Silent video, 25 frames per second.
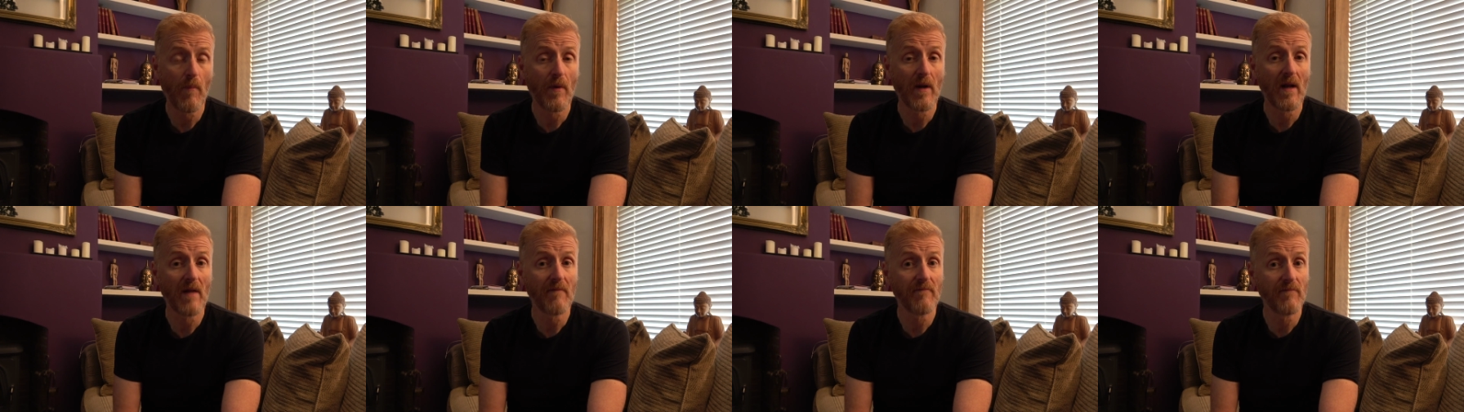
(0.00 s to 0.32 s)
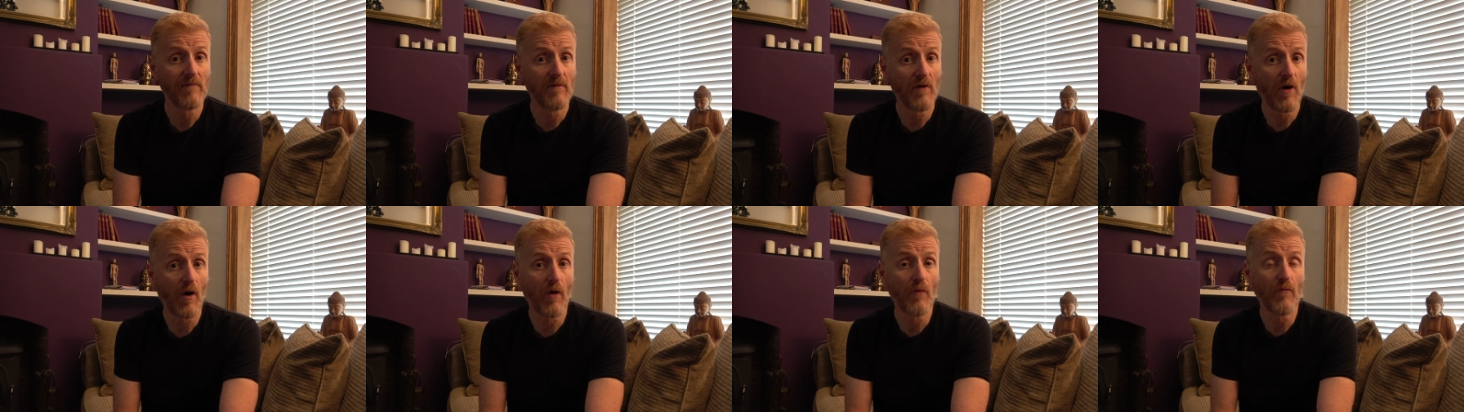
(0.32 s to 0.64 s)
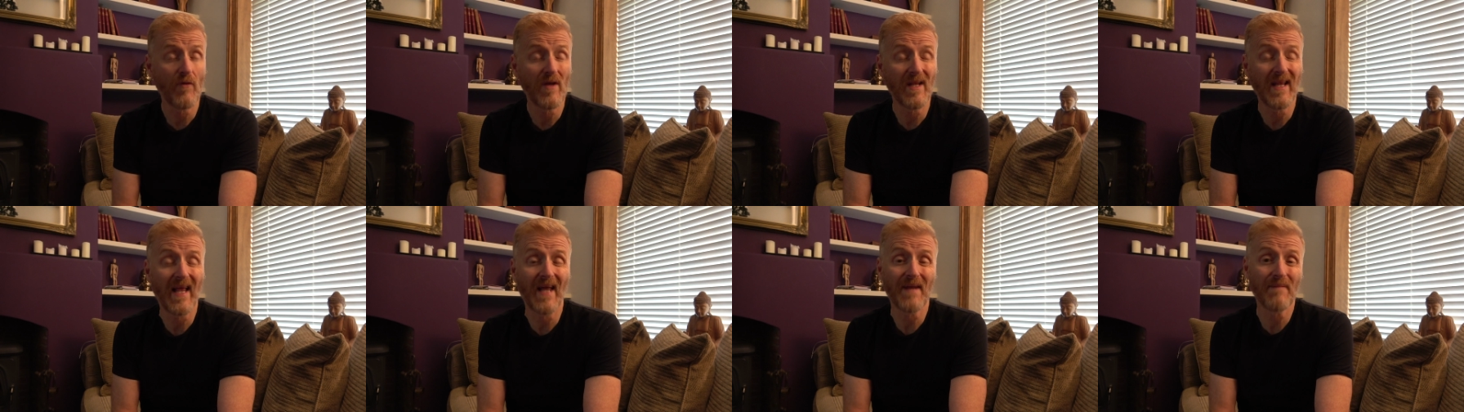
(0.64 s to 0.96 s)
but I've not
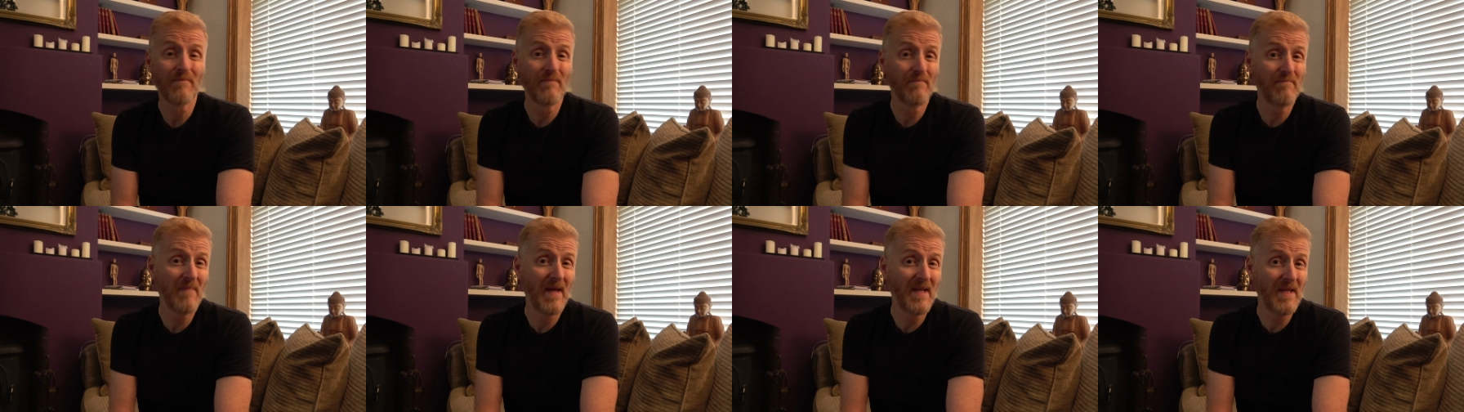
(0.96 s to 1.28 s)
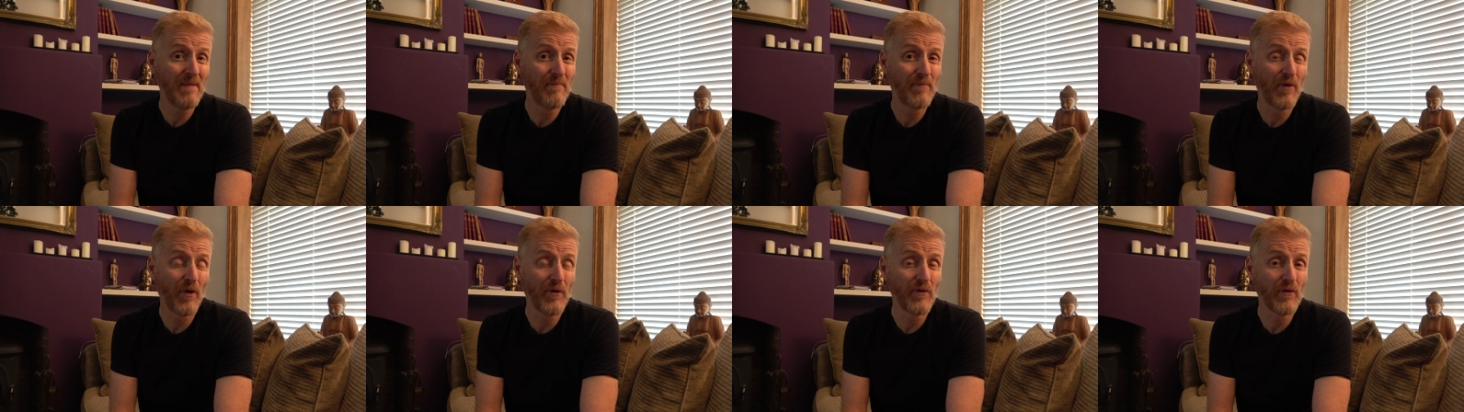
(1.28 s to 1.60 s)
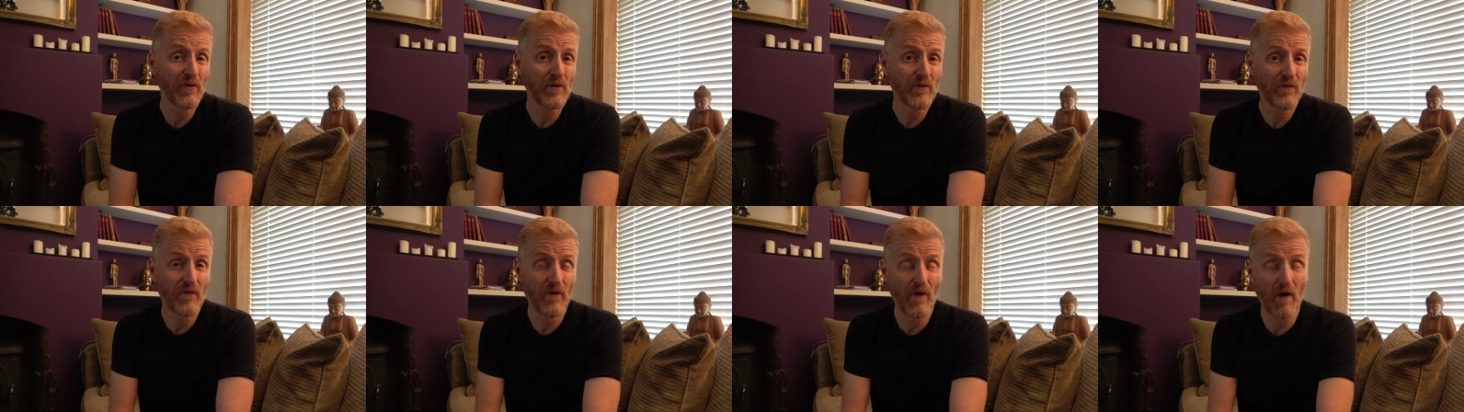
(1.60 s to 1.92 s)
really had many
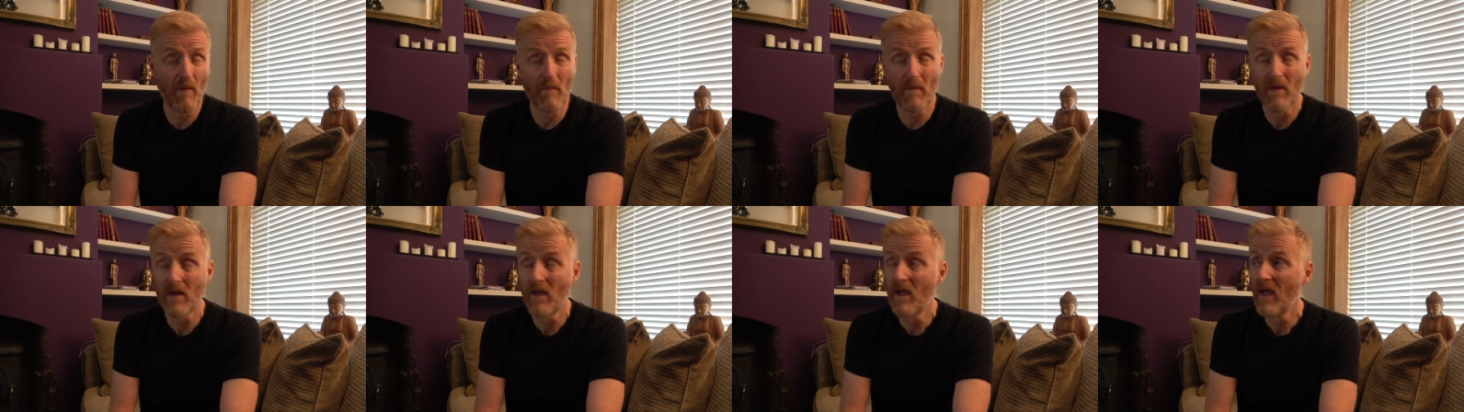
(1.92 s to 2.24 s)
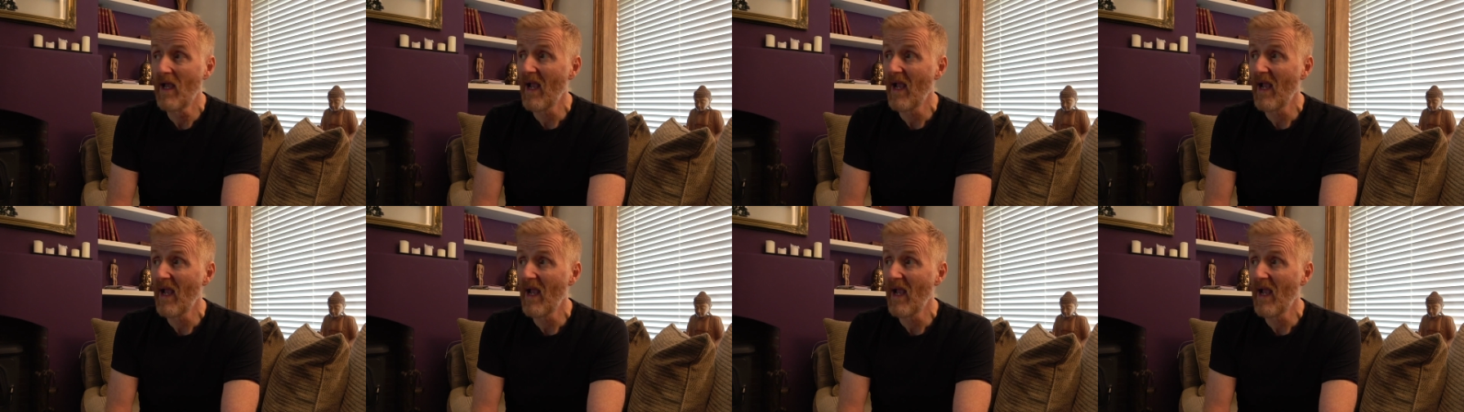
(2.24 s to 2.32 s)
products from.